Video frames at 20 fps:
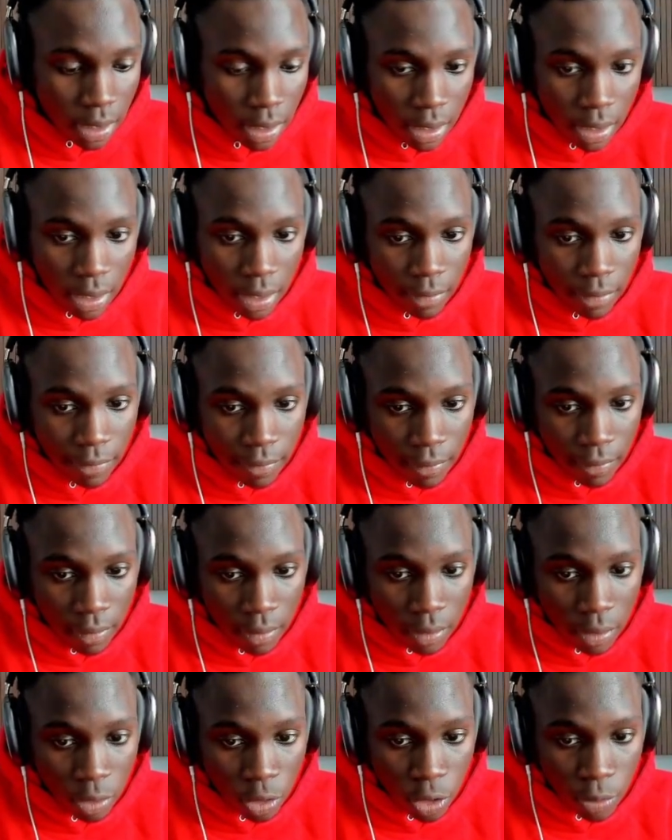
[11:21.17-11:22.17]
if
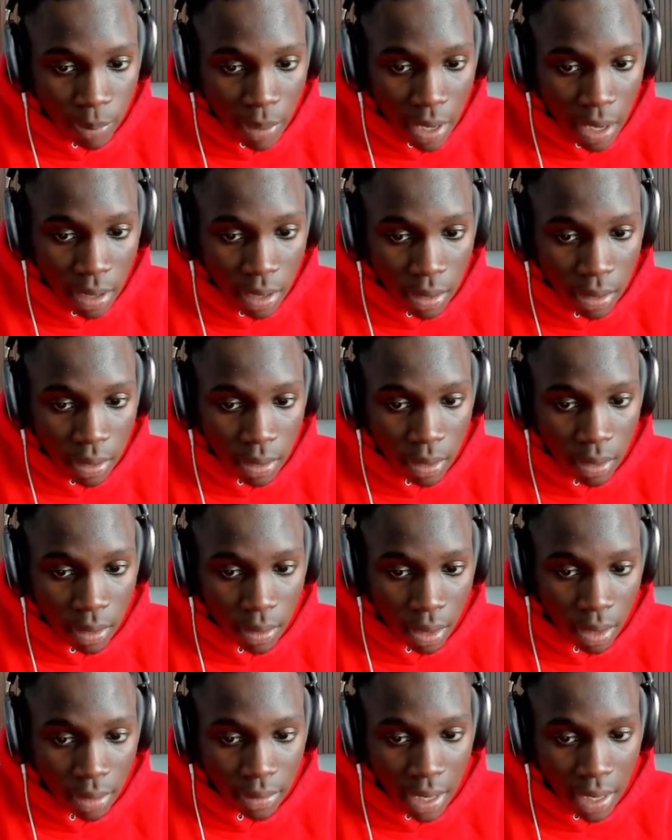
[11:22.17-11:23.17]
you spend
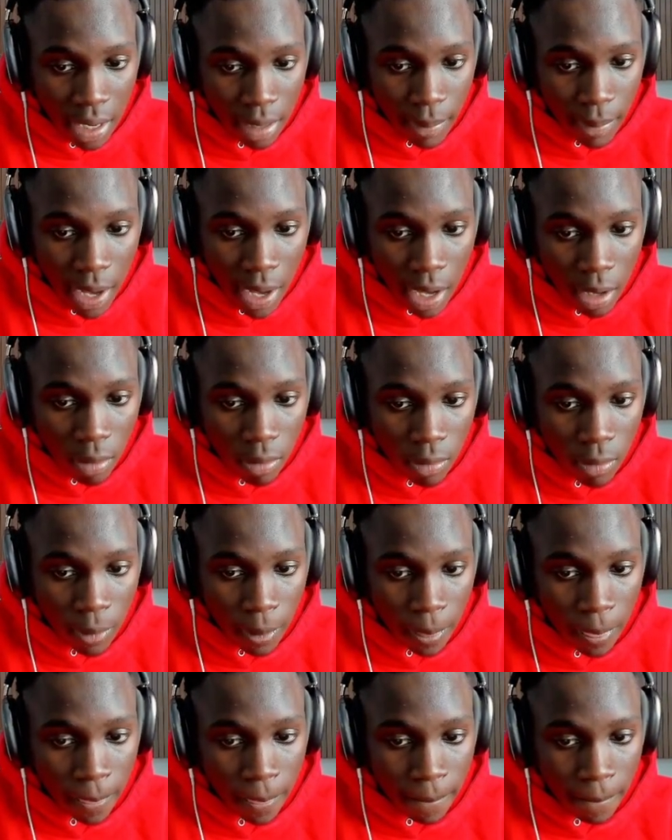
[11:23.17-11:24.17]
that amount
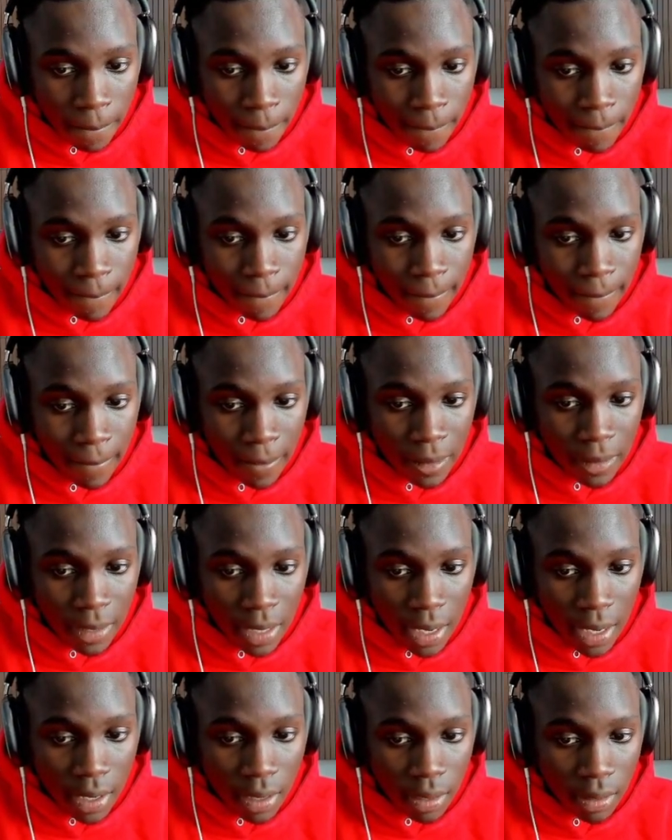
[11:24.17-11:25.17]
a
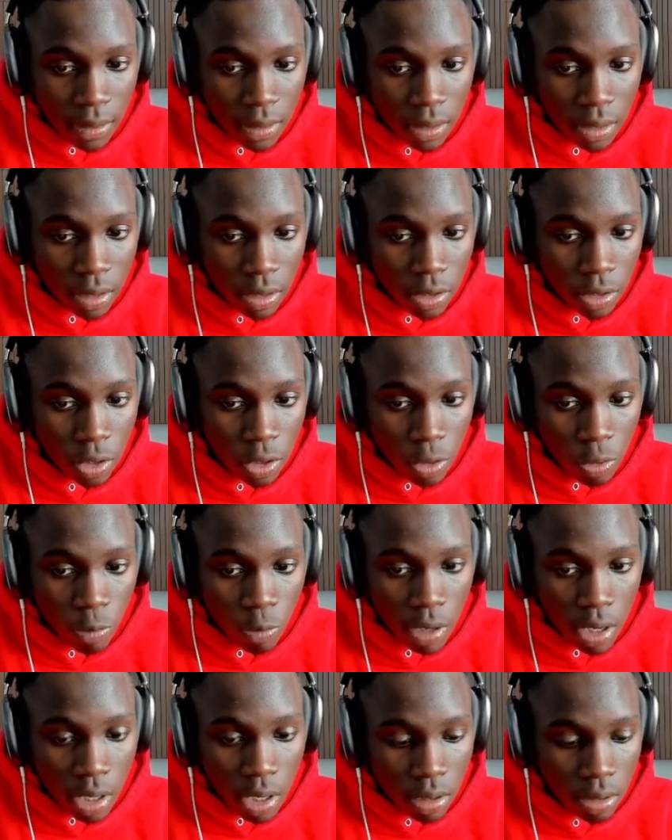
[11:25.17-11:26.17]
day, you
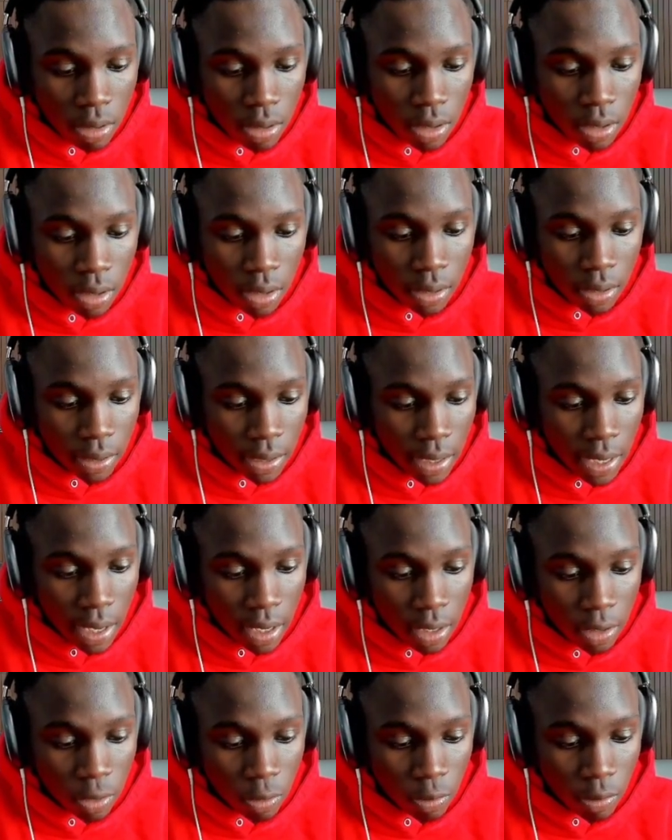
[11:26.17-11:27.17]
will
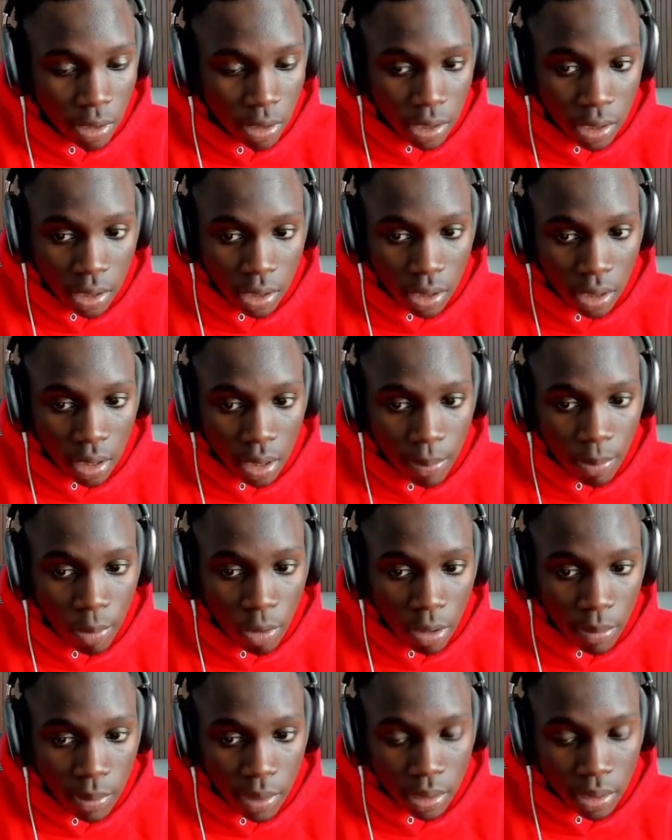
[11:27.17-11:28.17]
get 20
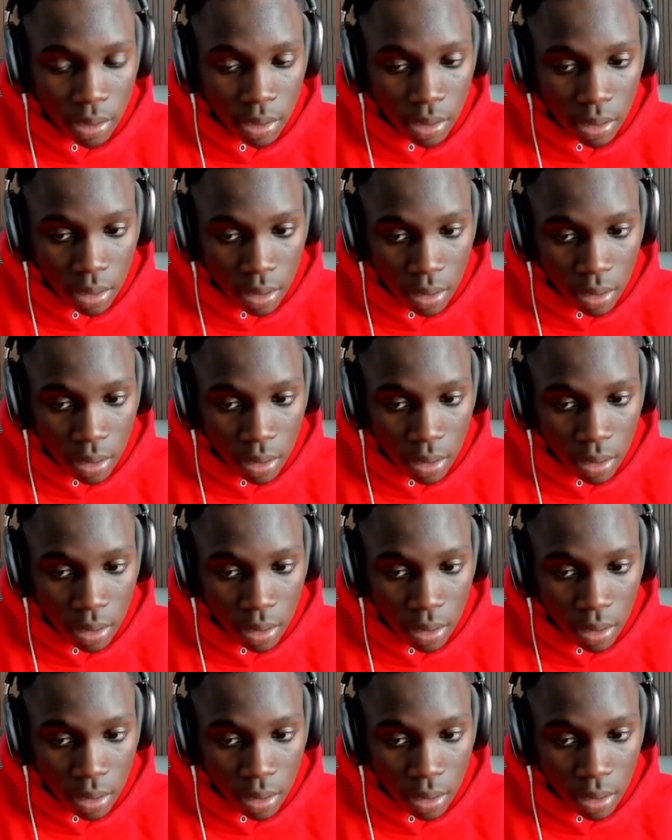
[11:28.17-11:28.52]
appointments.